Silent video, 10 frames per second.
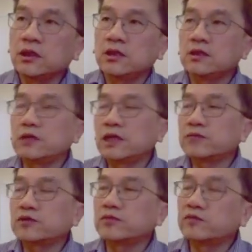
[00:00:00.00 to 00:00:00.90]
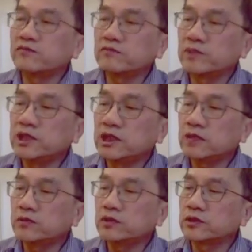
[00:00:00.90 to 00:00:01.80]
You have to be familiar
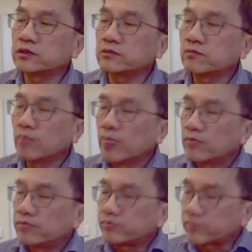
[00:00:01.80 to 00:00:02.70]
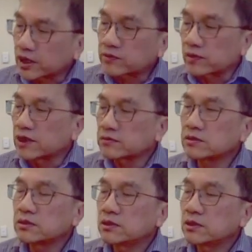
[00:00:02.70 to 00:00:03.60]
with the background
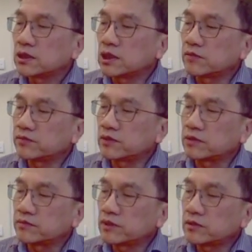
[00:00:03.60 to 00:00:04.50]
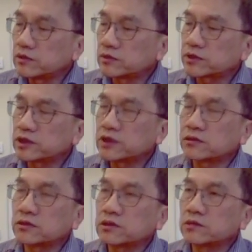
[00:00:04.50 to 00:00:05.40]
of all those
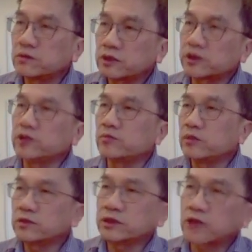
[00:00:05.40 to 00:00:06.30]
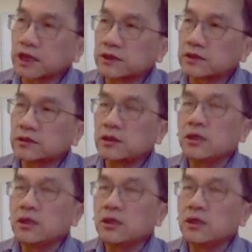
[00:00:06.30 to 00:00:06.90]
literary works in both sides.